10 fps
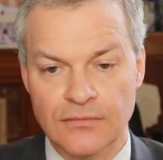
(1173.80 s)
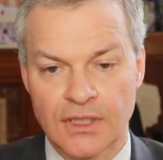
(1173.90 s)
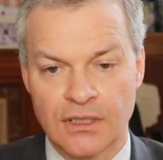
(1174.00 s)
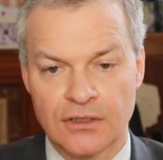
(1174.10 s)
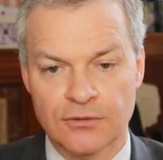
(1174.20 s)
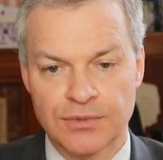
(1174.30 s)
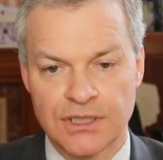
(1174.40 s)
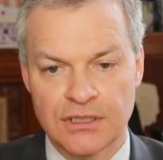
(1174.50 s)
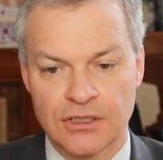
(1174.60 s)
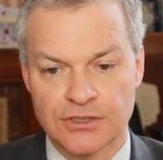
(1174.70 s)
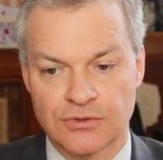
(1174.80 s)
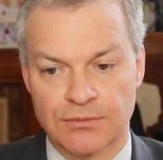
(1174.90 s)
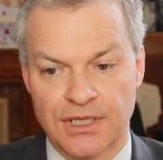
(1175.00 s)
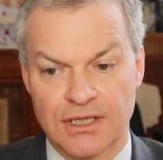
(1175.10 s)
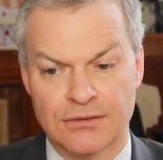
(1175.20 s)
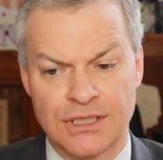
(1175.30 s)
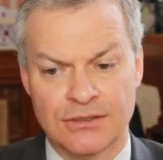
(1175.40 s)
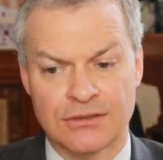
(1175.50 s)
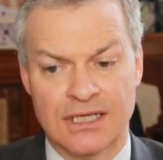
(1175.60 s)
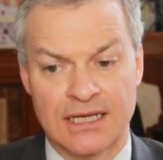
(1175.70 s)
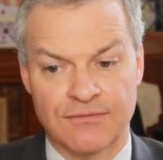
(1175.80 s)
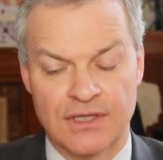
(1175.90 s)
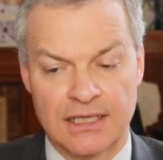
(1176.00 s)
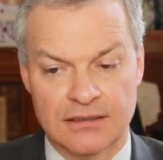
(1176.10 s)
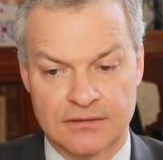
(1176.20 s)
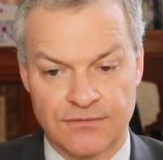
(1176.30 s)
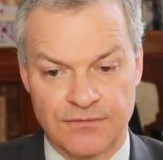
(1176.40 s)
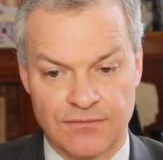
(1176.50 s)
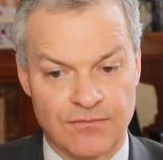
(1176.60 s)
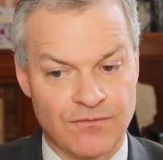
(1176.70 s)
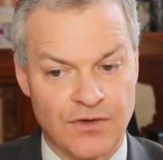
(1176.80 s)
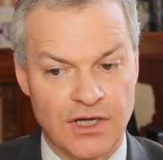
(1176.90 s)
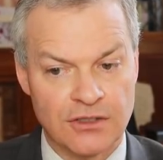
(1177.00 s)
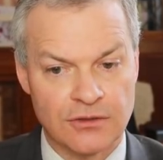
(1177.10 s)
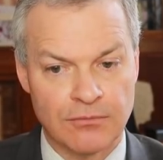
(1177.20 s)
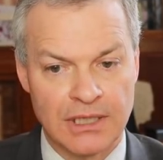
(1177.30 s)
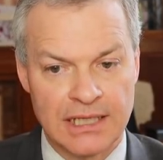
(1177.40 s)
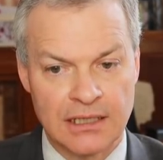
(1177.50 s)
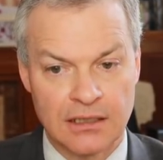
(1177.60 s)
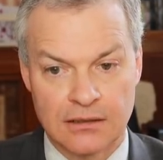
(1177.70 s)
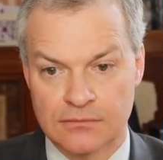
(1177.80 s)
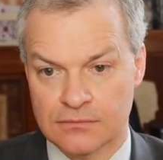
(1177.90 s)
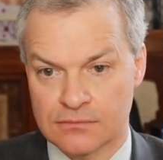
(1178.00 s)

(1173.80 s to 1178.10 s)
he could be close to a bingo, he could have that final blank.